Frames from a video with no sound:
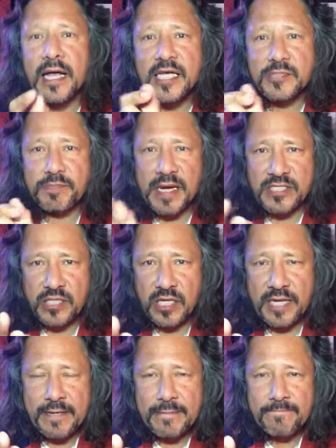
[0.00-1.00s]

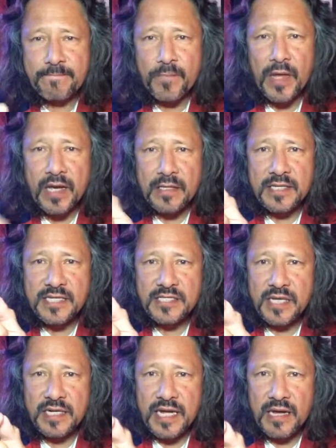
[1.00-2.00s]
Especially this
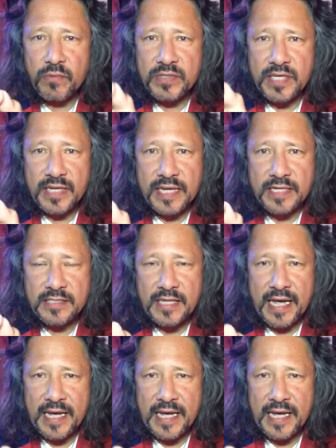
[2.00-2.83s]
Sunday with the ladies.